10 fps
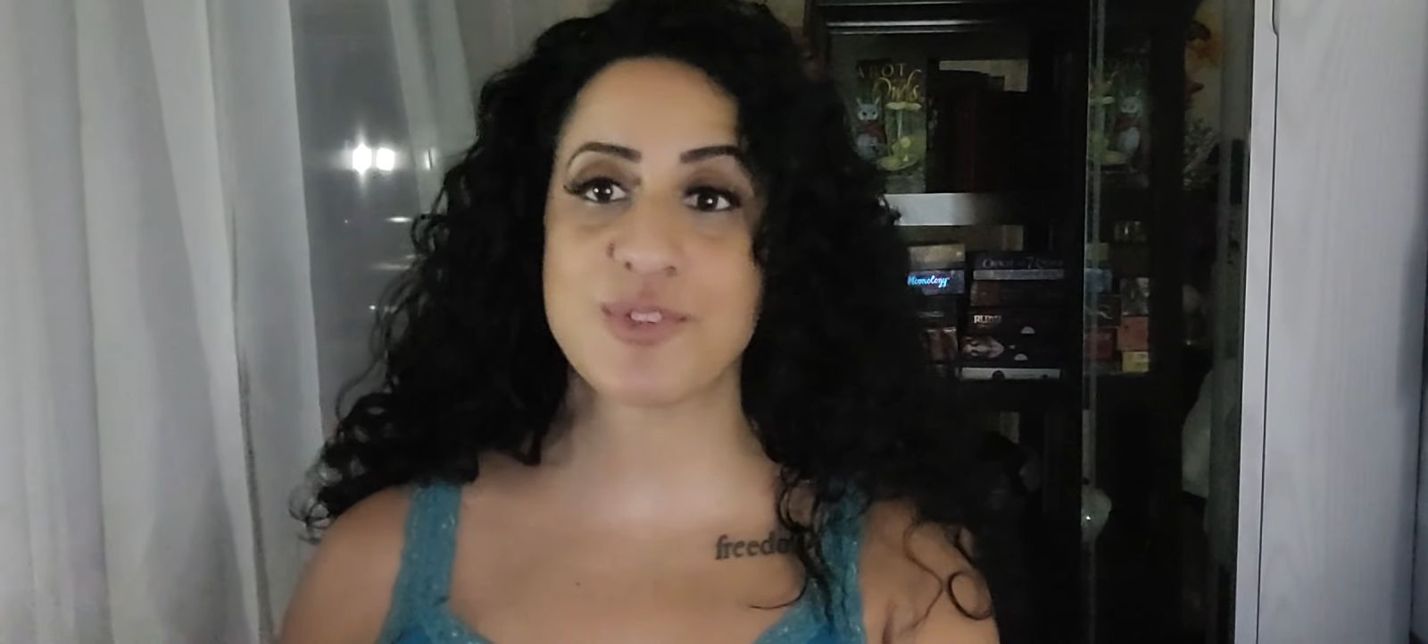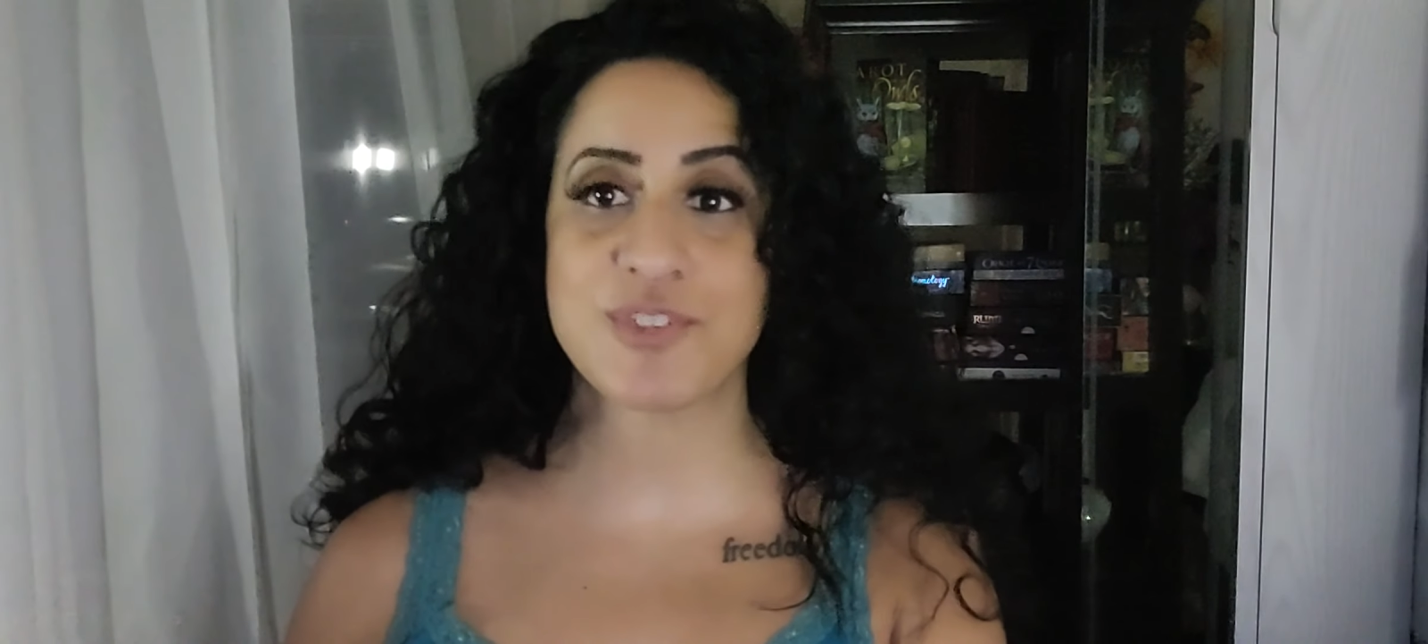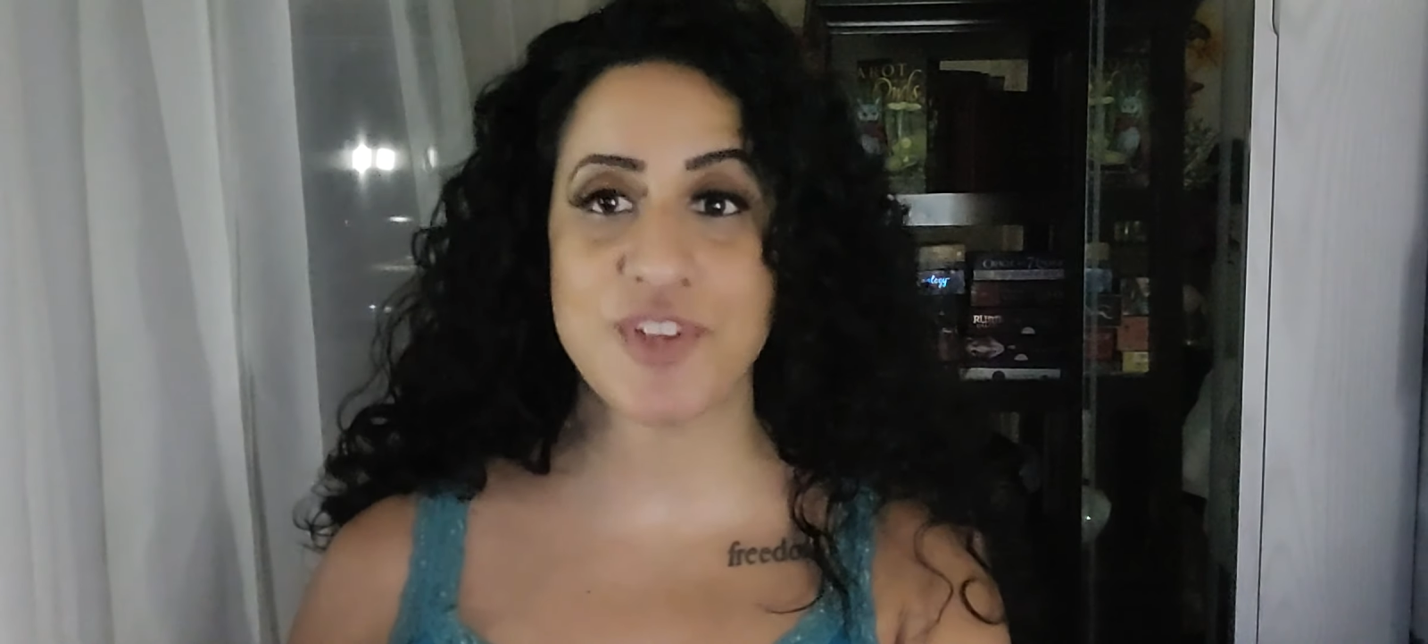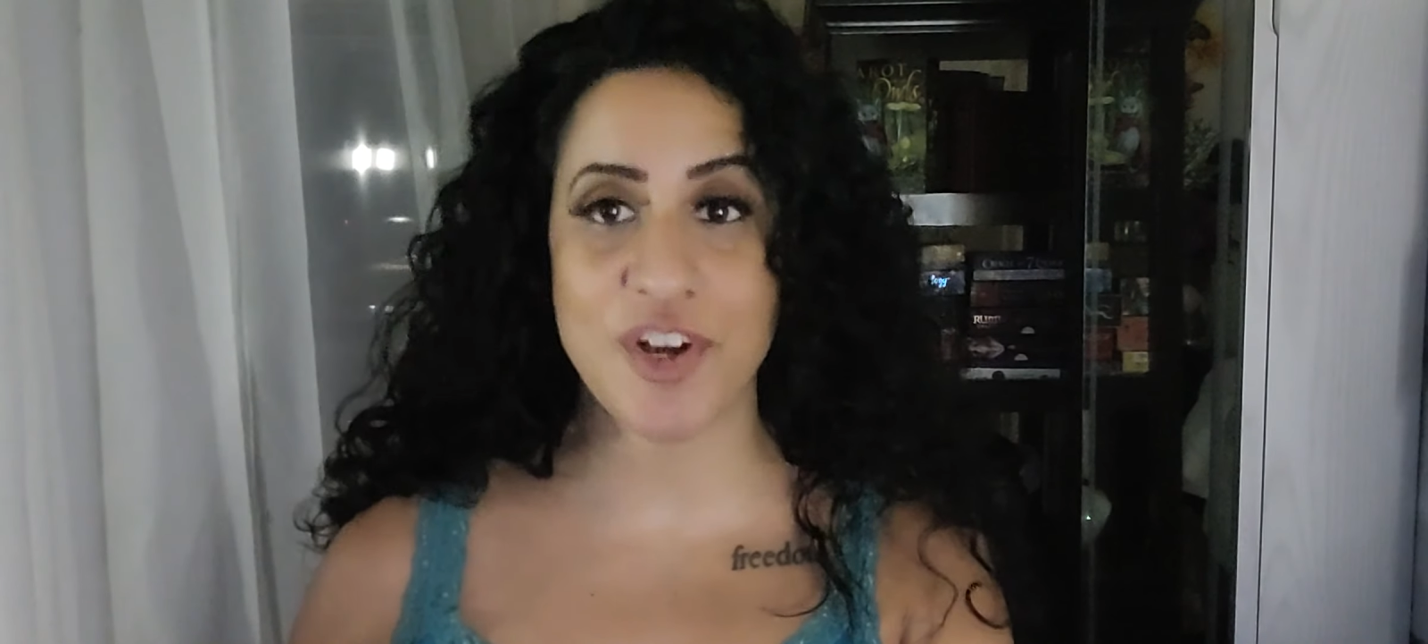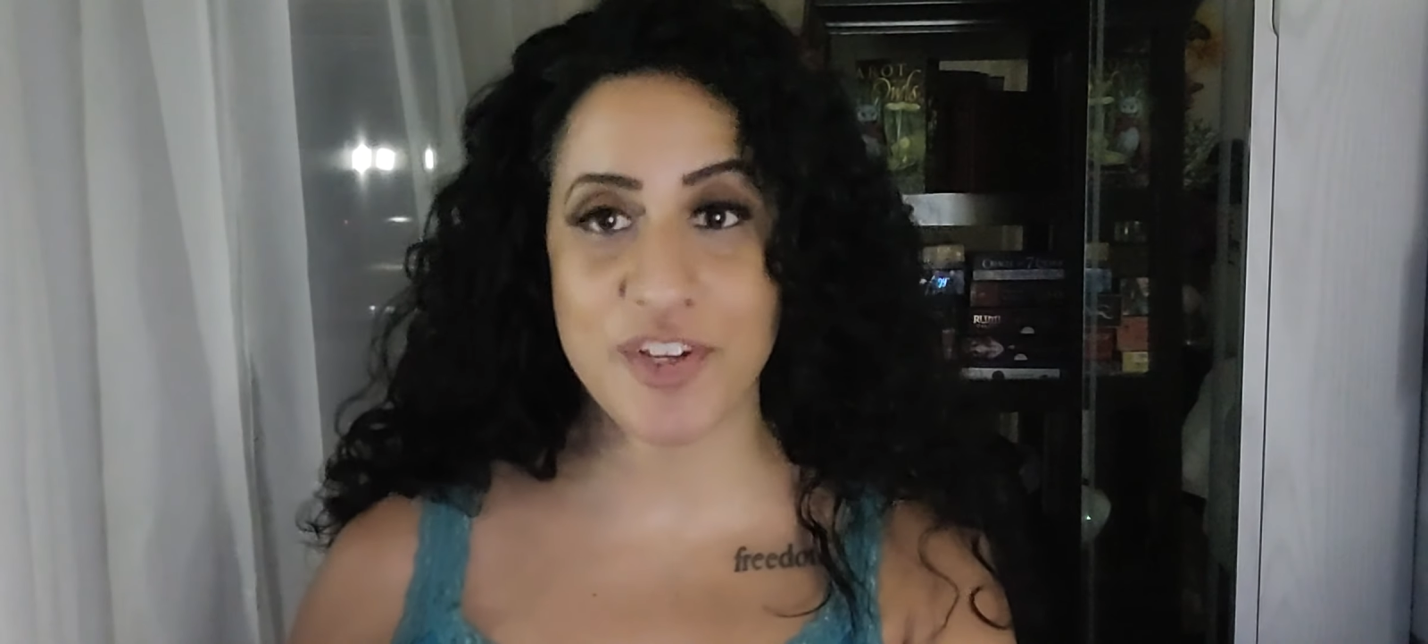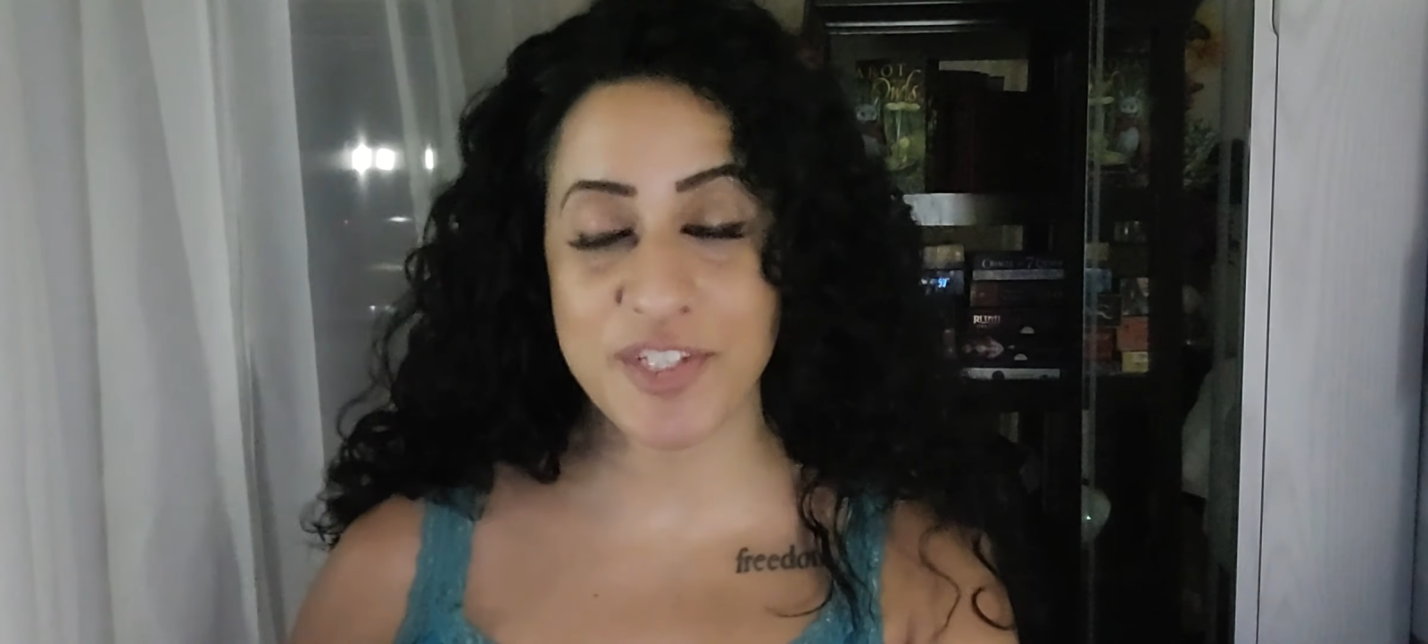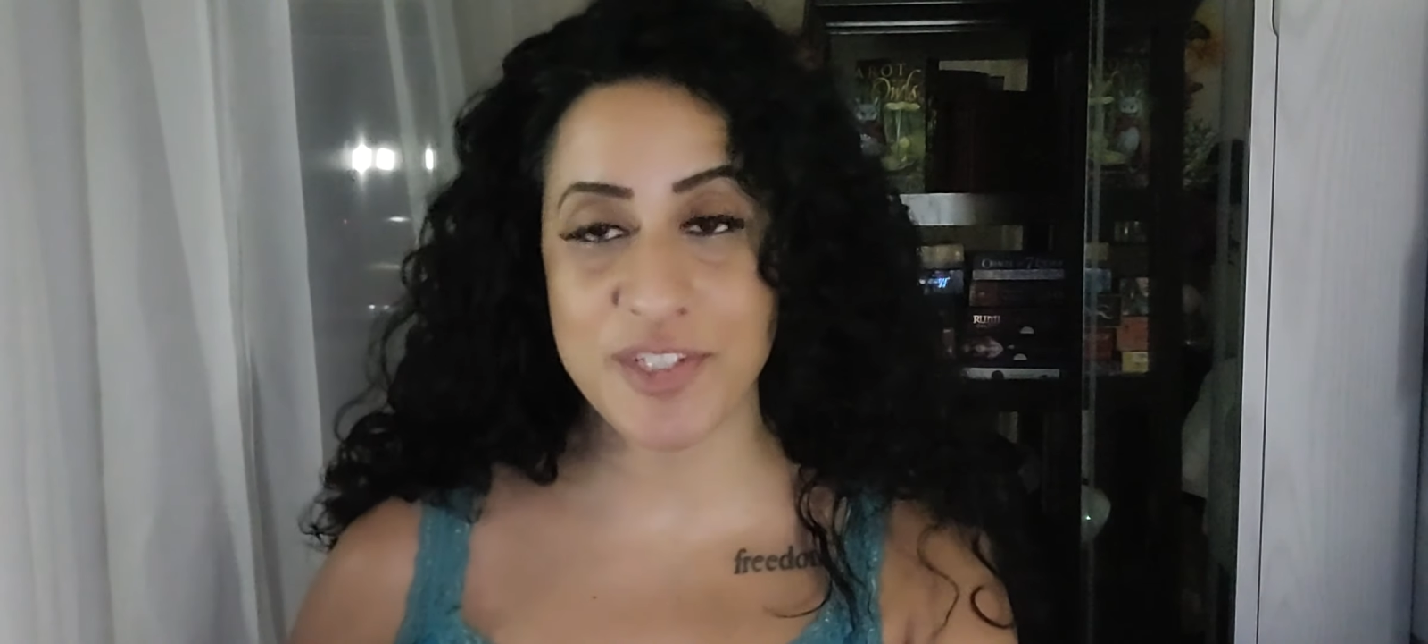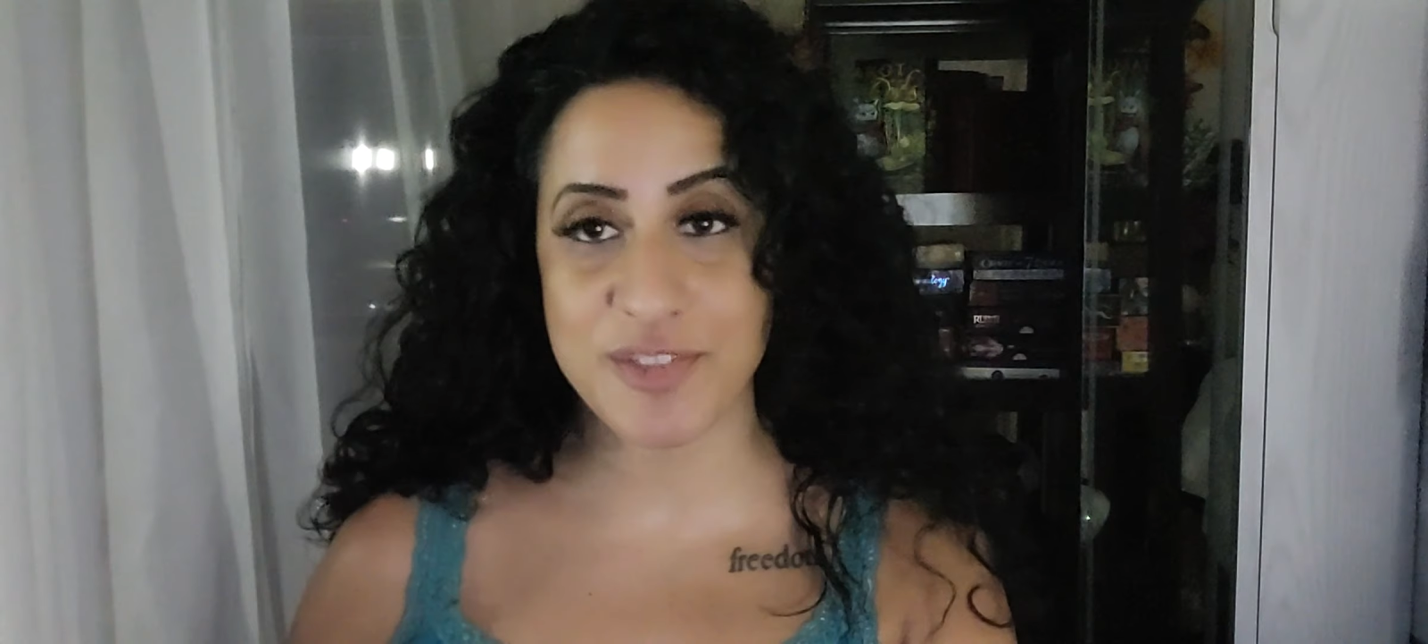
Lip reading: to tie